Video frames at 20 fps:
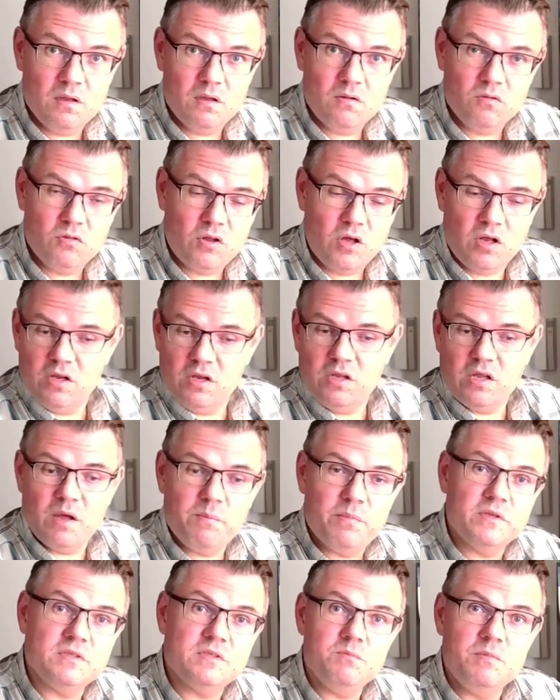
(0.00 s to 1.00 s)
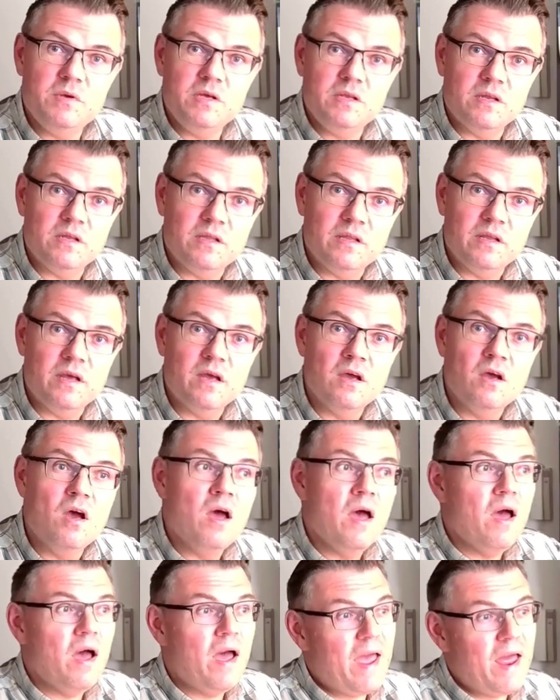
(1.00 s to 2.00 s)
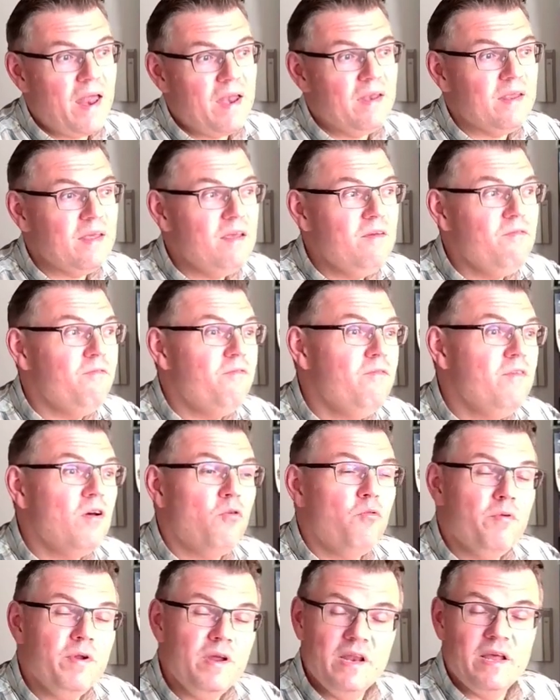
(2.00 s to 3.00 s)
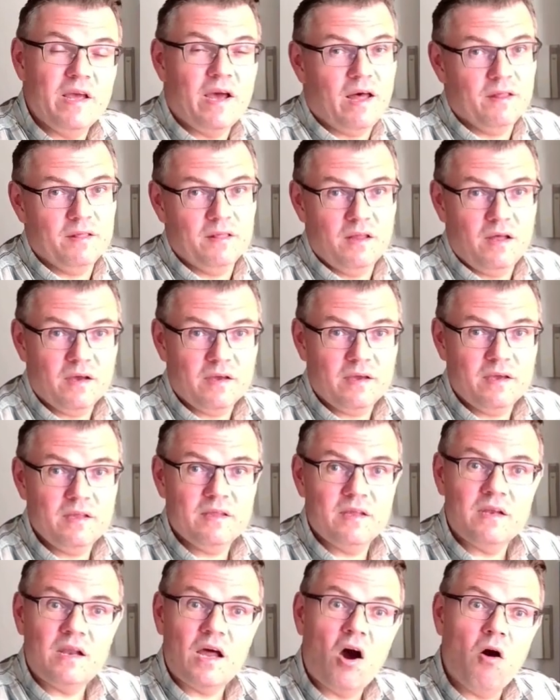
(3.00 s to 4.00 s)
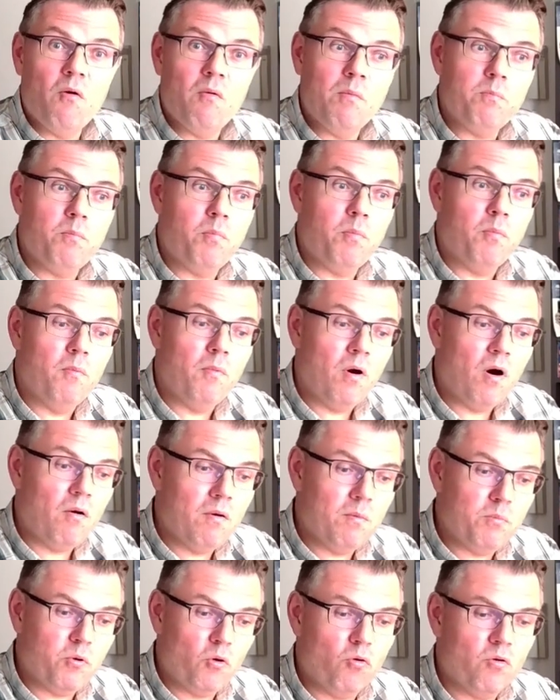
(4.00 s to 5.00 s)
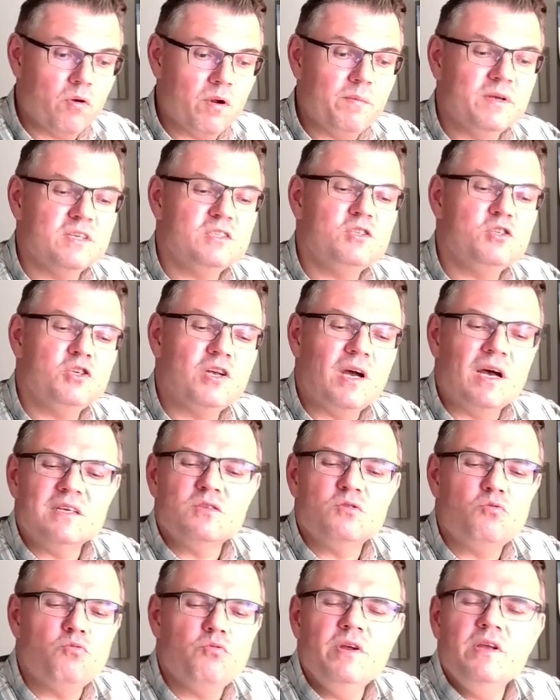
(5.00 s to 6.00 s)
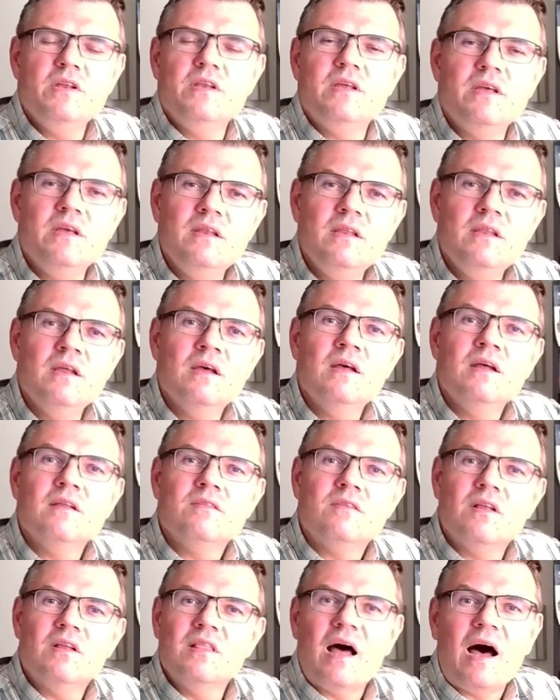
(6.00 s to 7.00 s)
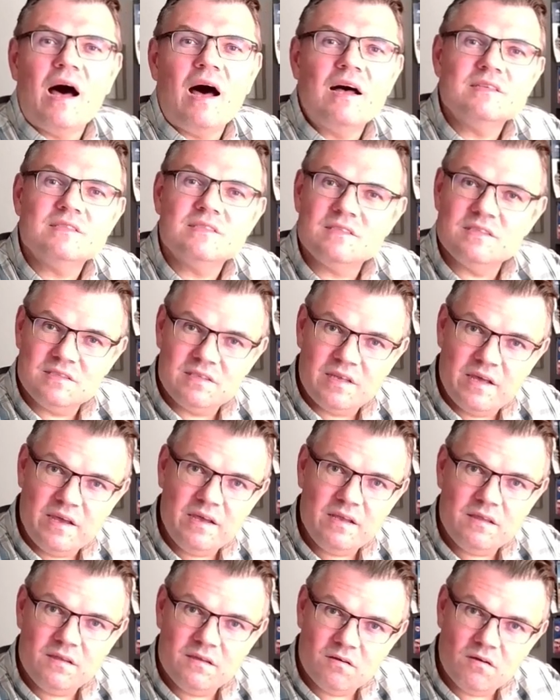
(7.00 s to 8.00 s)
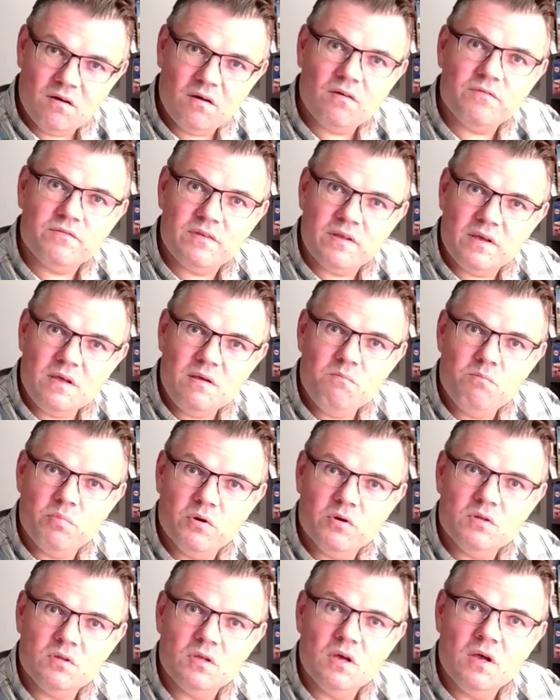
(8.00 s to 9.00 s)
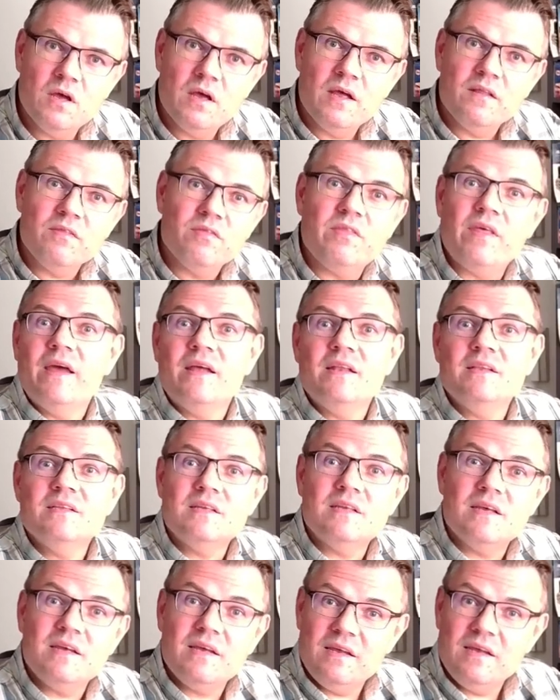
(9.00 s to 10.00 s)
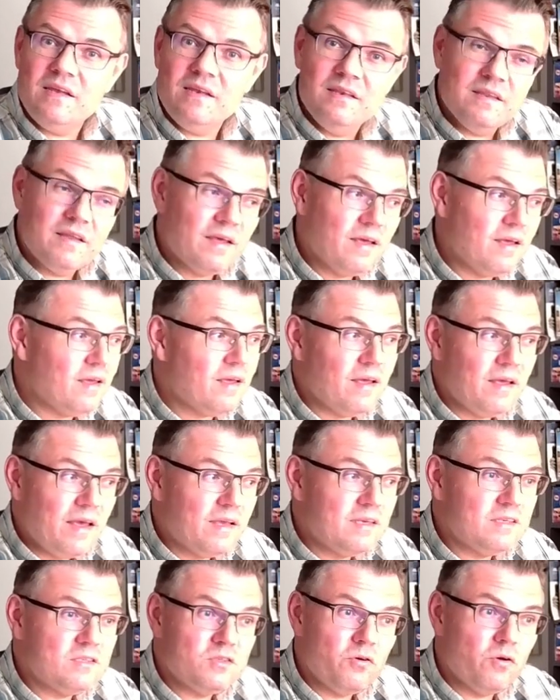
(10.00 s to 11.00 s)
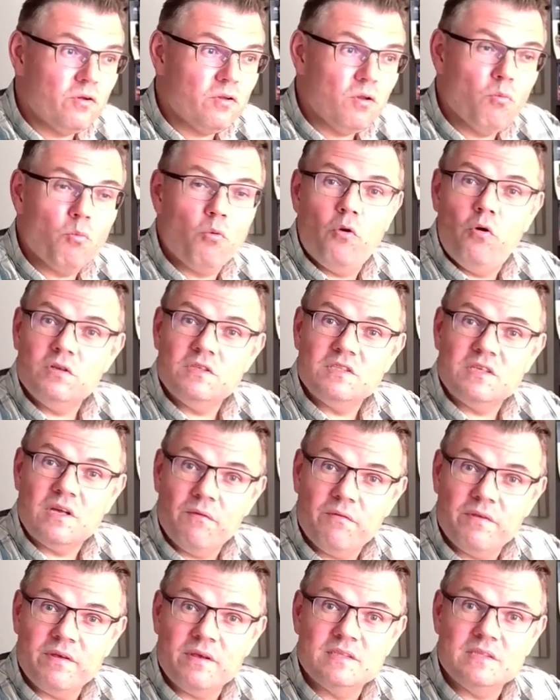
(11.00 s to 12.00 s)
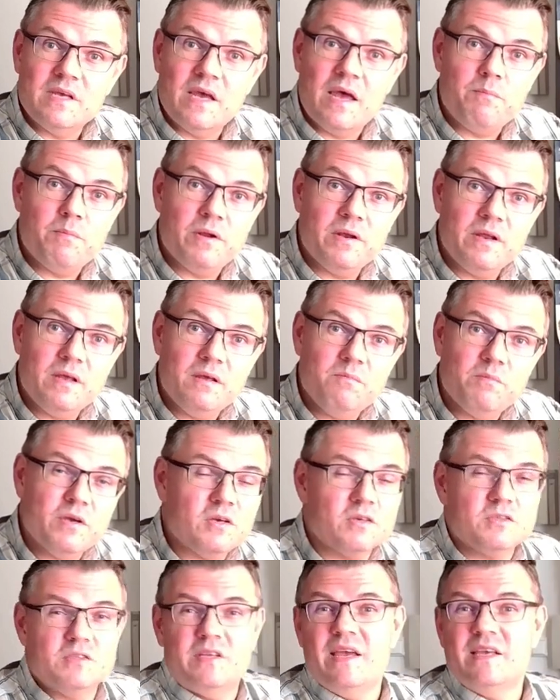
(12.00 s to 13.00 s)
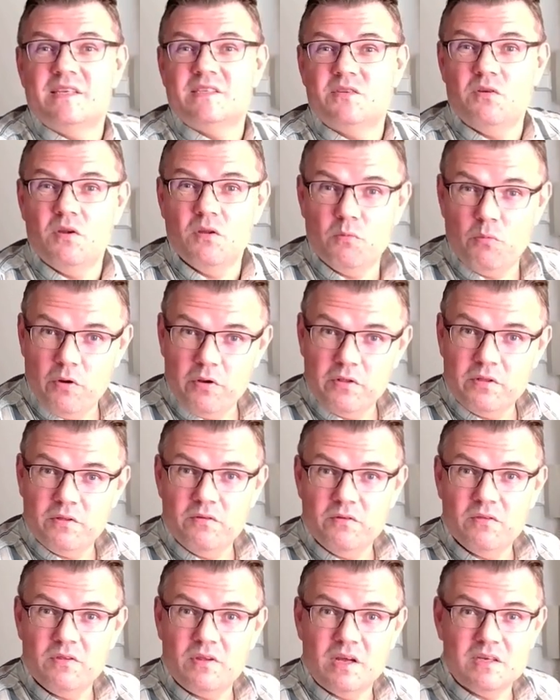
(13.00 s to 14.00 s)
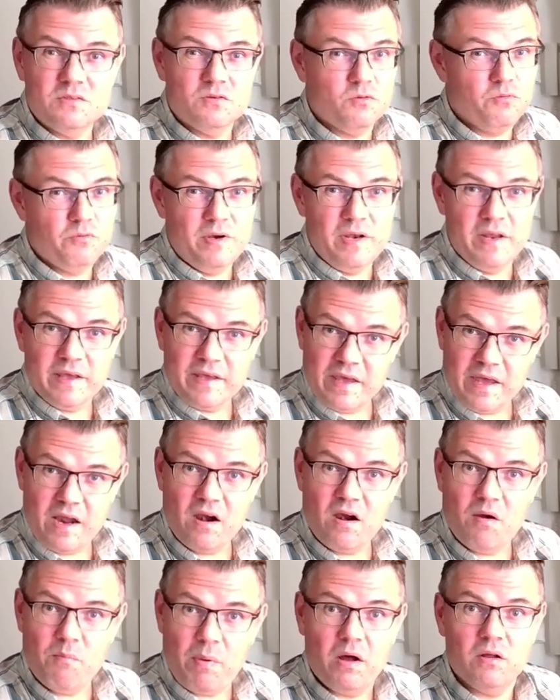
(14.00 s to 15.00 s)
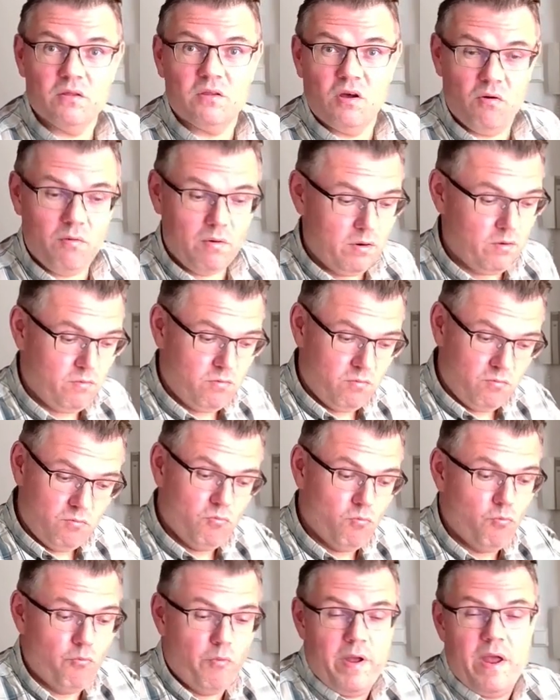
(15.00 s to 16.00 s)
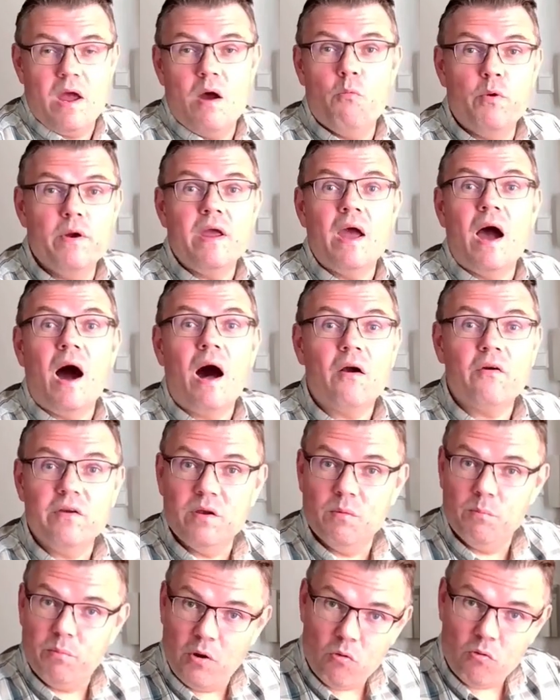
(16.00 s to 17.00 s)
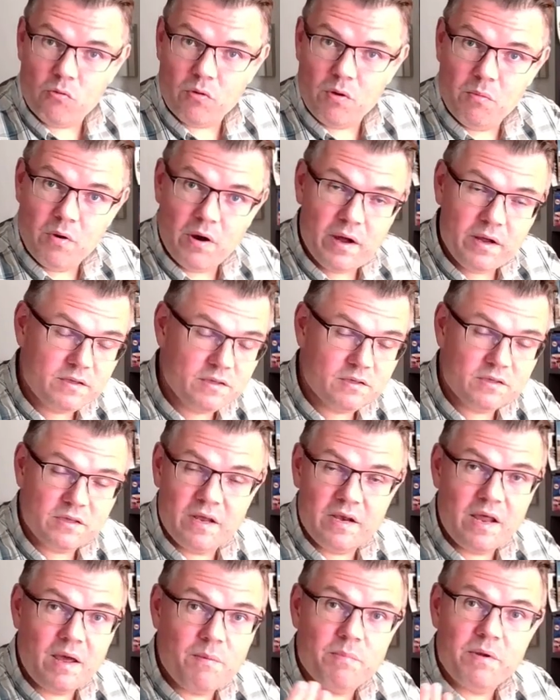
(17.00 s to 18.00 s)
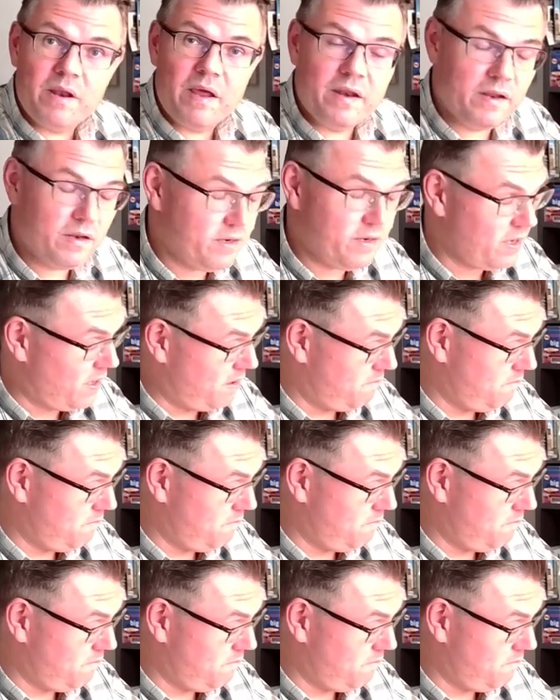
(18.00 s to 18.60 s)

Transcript: Then it happens immediately. And if we are really unlucky, then our our program has just read in the last state of the input, then in the external world something is happening because the external world does not really care about our where we are in the program, right? It can happen anytime.